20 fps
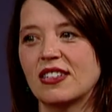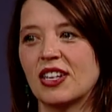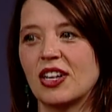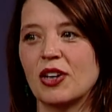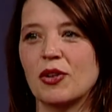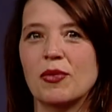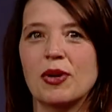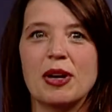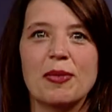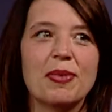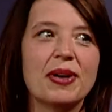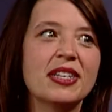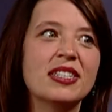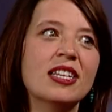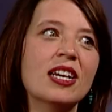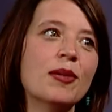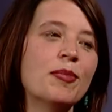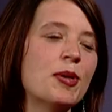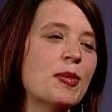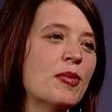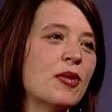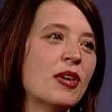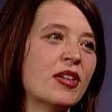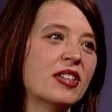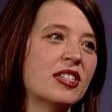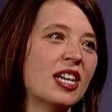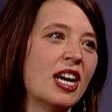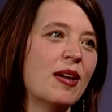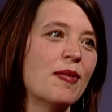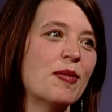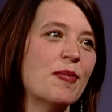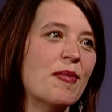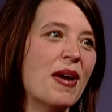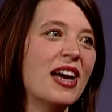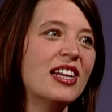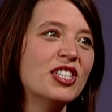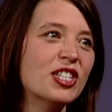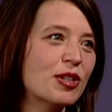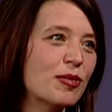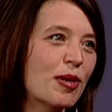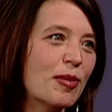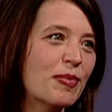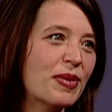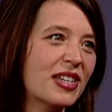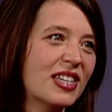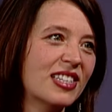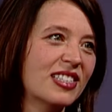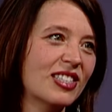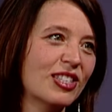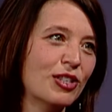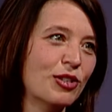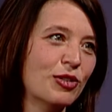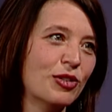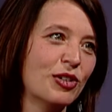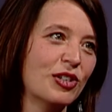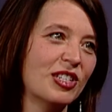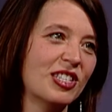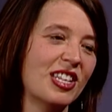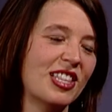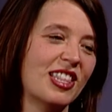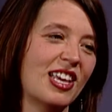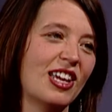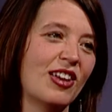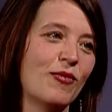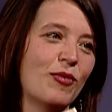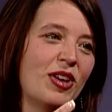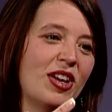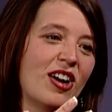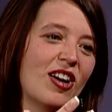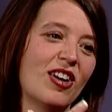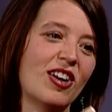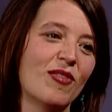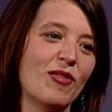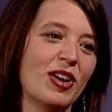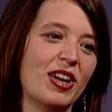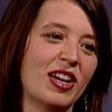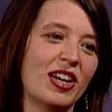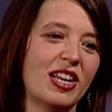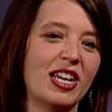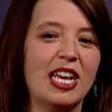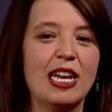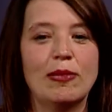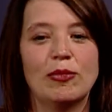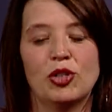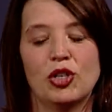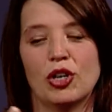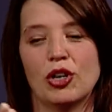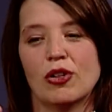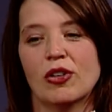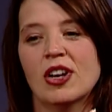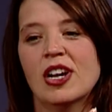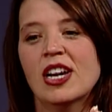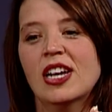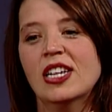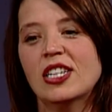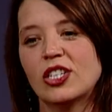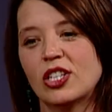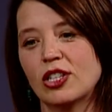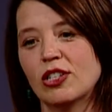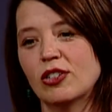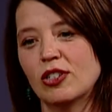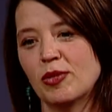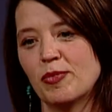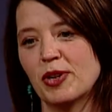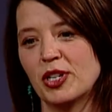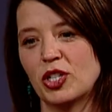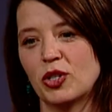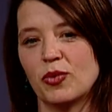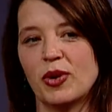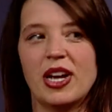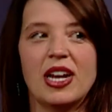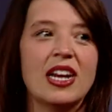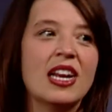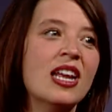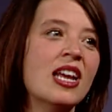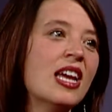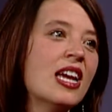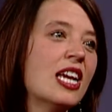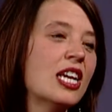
ton of weight, but I tell people all the time the magic about Biggest Loser isn't that we all went on a game show to lose a bunch of weight.